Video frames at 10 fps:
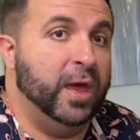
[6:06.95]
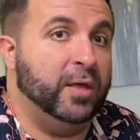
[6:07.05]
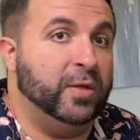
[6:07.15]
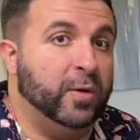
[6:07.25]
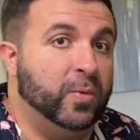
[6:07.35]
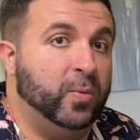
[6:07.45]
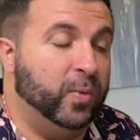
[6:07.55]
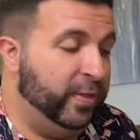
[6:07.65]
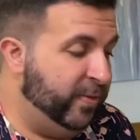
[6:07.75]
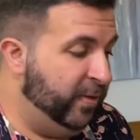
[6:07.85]
So
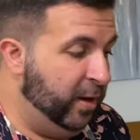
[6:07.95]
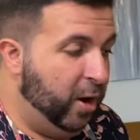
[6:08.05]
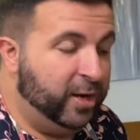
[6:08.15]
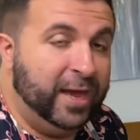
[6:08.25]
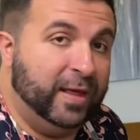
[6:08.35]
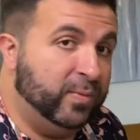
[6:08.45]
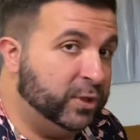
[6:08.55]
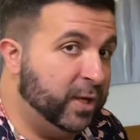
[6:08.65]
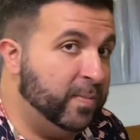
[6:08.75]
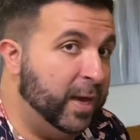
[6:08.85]
in our case, we're
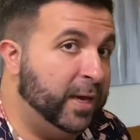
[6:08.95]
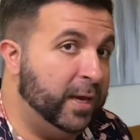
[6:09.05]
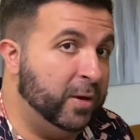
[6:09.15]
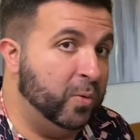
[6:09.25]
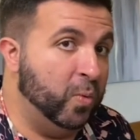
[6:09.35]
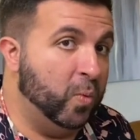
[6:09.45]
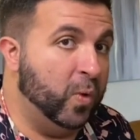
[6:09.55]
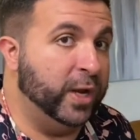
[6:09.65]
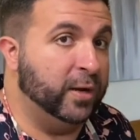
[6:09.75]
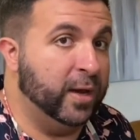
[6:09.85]
just making
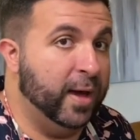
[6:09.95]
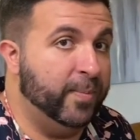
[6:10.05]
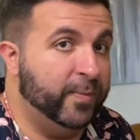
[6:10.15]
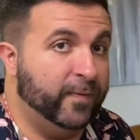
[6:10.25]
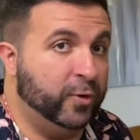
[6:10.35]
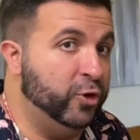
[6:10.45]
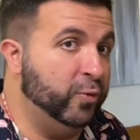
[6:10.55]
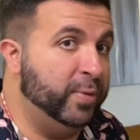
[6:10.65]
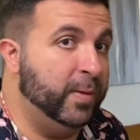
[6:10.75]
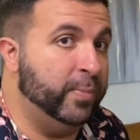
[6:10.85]
1 cup for 2
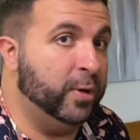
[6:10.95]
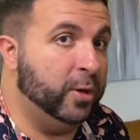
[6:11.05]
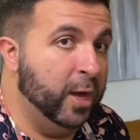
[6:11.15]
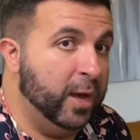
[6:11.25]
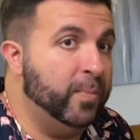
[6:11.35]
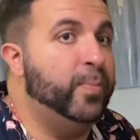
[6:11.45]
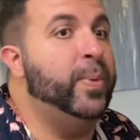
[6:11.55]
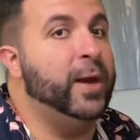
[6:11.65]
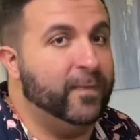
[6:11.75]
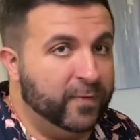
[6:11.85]
people.
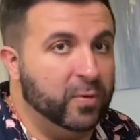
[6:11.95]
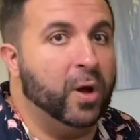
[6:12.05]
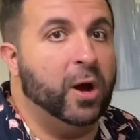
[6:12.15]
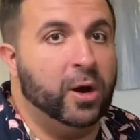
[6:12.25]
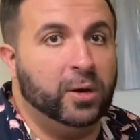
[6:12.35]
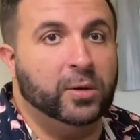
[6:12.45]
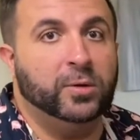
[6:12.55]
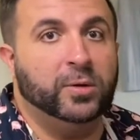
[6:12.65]
But if you are